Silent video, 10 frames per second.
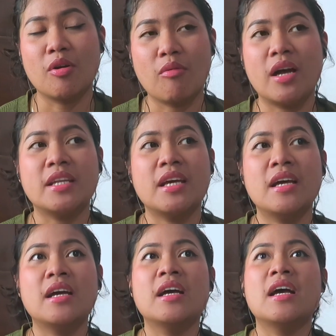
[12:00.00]
one,
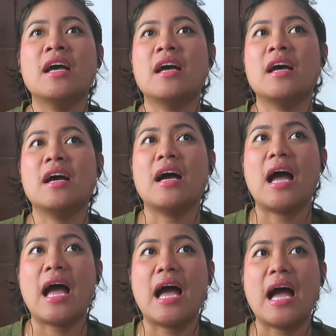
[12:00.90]

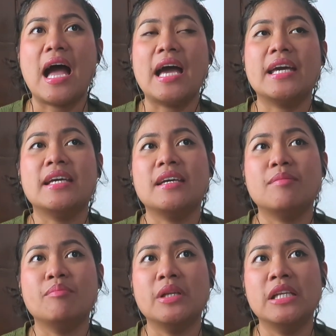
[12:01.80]
I
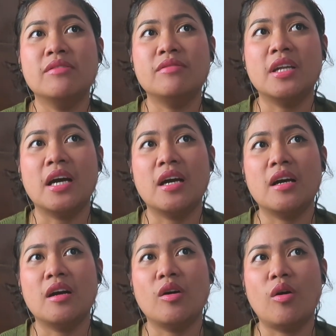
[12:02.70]
believe na
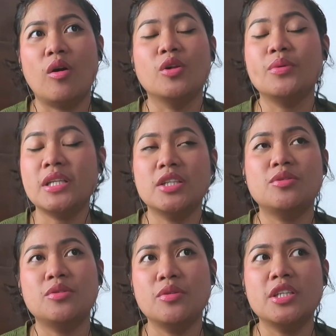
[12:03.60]
all we
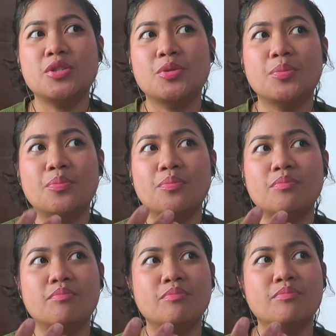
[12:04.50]
need to do is to
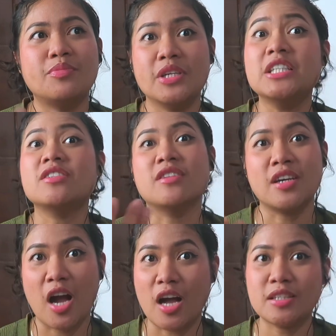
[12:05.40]
preach the
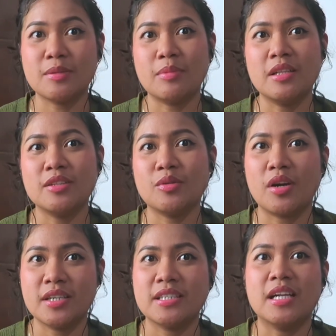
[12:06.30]
gospel to
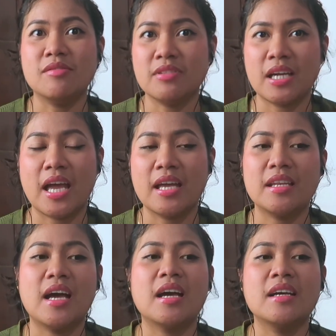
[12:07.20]
ourselves again
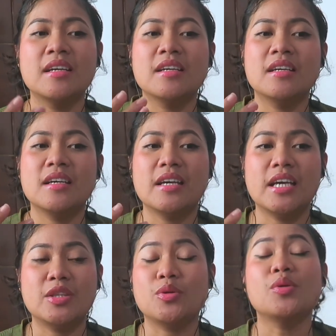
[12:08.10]
na
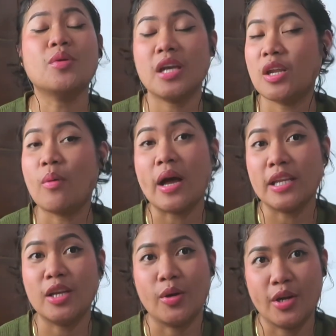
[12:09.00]
ito yung ginawa
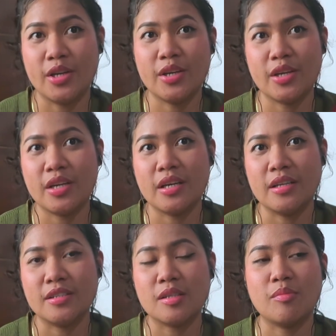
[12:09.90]
ni Lord
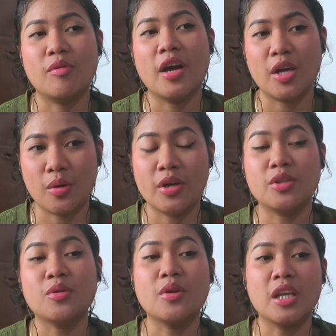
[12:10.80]
sa buhay ko,
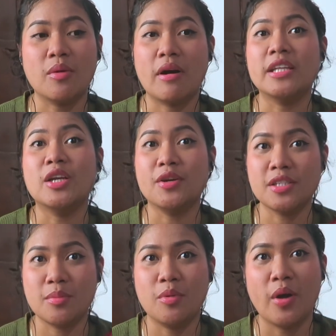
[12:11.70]
ito yung ginawa ni Lord
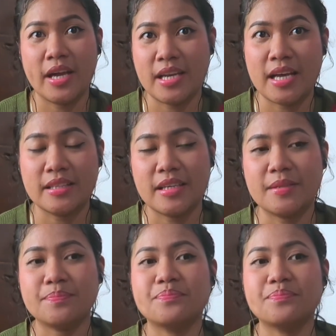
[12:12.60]
sa buhay natin.